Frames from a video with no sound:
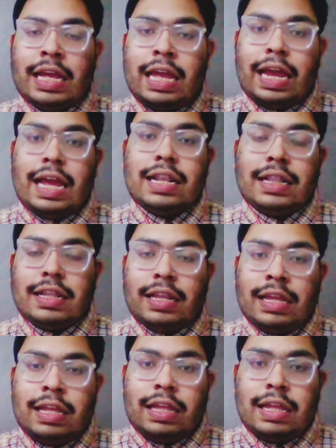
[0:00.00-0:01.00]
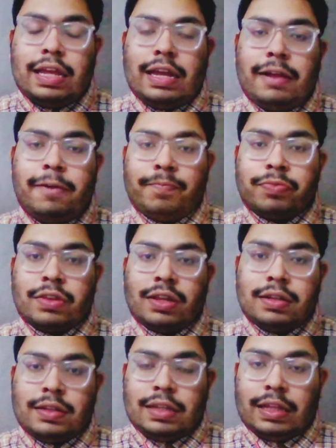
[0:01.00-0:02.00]
and uh,
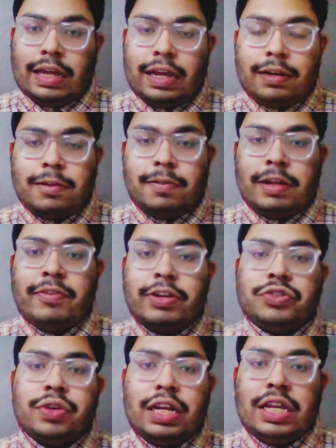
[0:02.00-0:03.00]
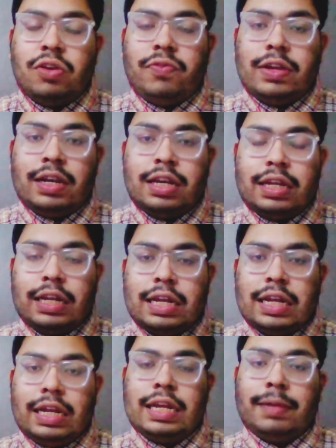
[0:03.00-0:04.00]
and eventually you will
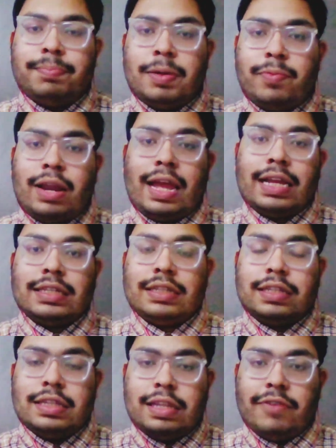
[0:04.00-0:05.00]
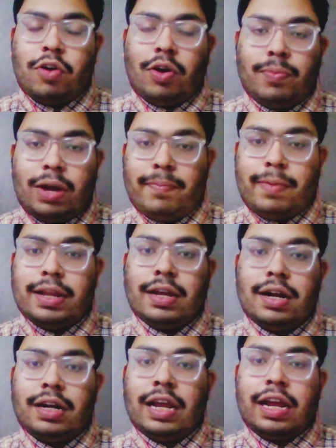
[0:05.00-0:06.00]
memorize the formula by
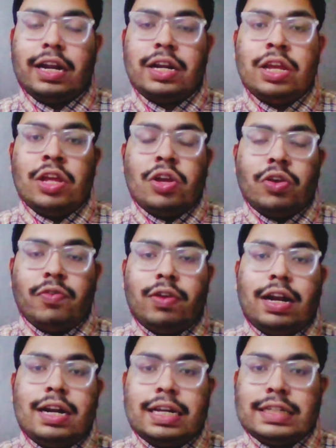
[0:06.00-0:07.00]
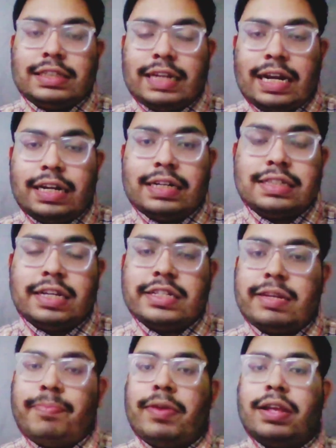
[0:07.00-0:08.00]
heart, and you will understand its
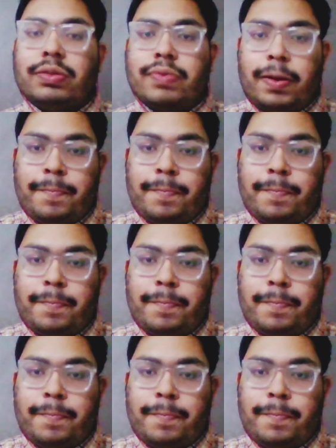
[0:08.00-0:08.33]
concept as well.